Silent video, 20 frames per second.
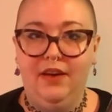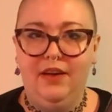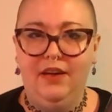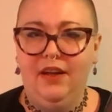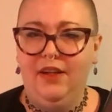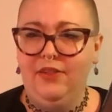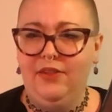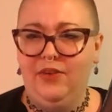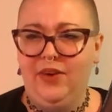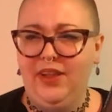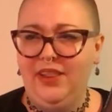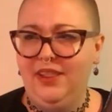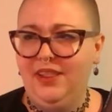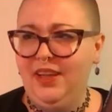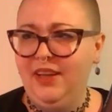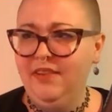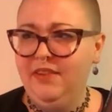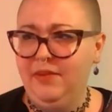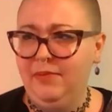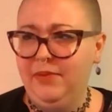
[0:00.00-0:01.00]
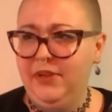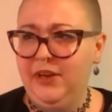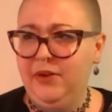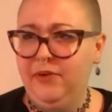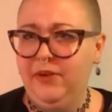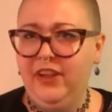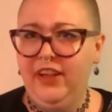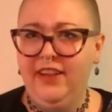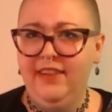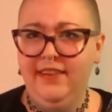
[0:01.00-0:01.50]
although I think some
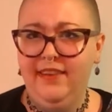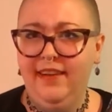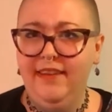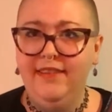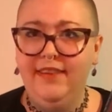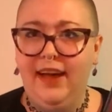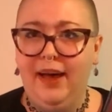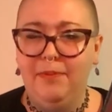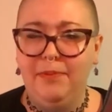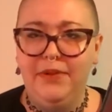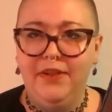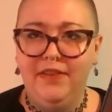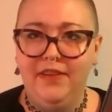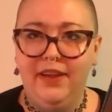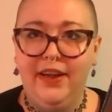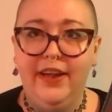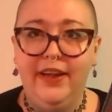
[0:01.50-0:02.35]
literal incest happens in